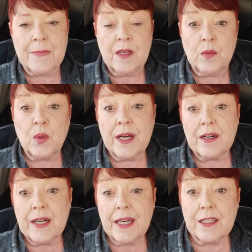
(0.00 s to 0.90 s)
Well,
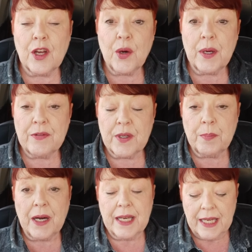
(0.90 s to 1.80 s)
hello
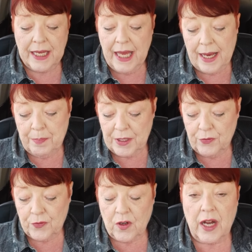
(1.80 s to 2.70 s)
everybody. Happy
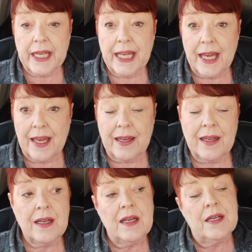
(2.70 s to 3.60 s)
Friday.
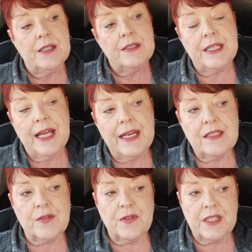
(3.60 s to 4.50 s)
Today's
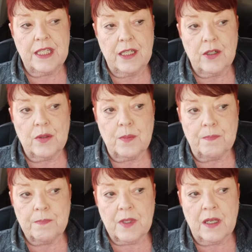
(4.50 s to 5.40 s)
video,
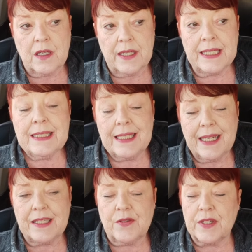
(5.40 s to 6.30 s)
uh, in
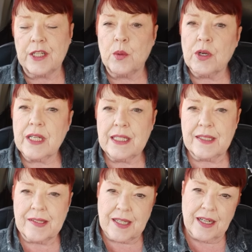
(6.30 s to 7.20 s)
today's video, we're going to
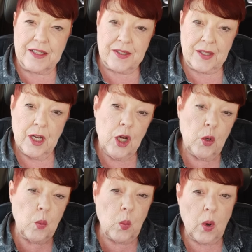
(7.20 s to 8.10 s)
discuss
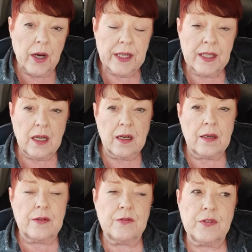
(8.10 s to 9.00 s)
one
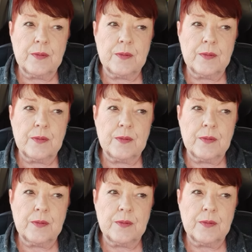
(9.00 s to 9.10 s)
of